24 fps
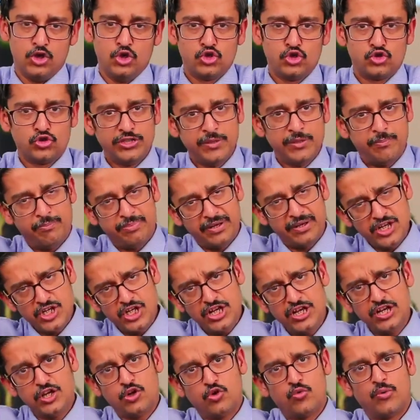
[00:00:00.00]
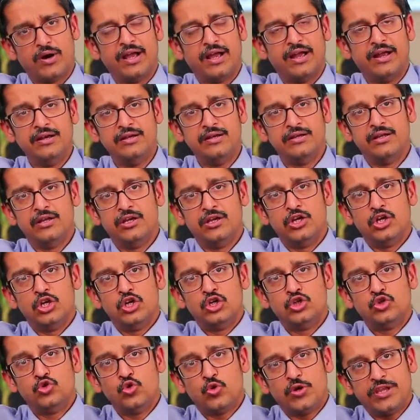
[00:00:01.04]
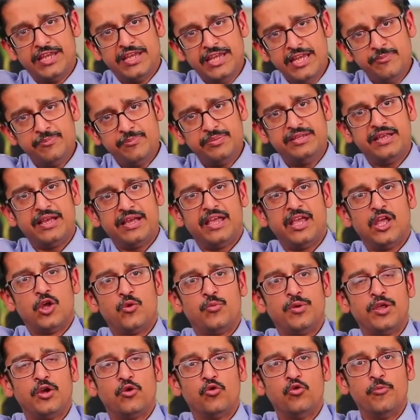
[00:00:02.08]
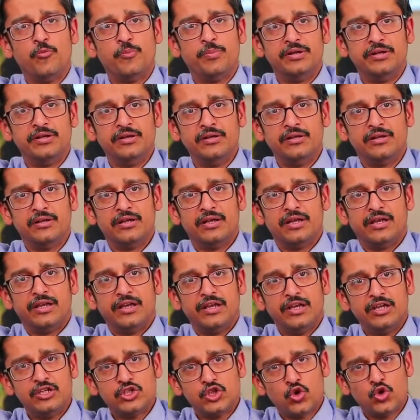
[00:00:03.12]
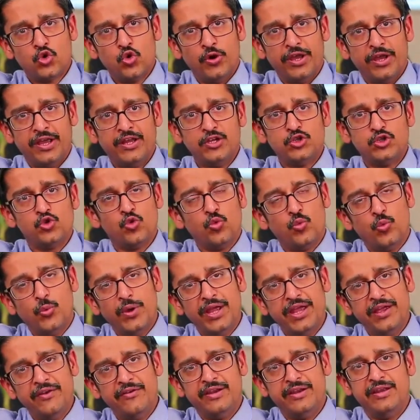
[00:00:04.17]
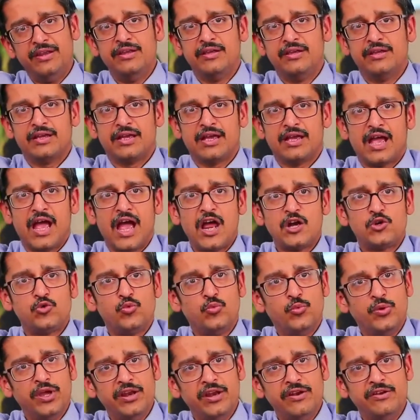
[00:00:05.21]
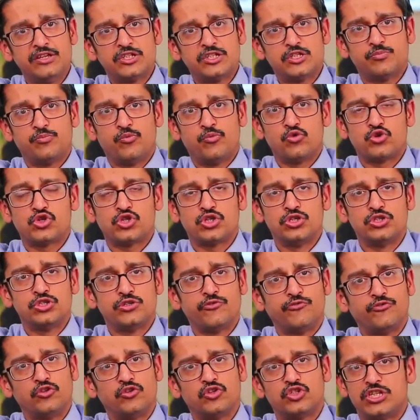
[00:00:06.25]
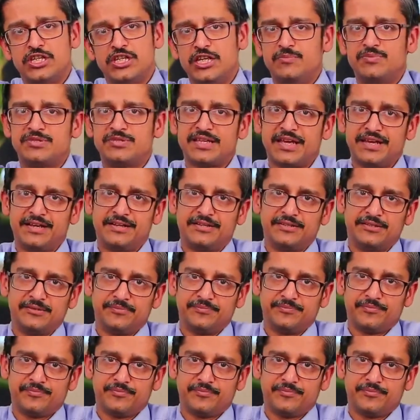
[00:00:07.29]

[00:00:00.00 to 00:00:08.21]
So the pressure required to keep the airway open is going to vary at various portions of your sleep cycle.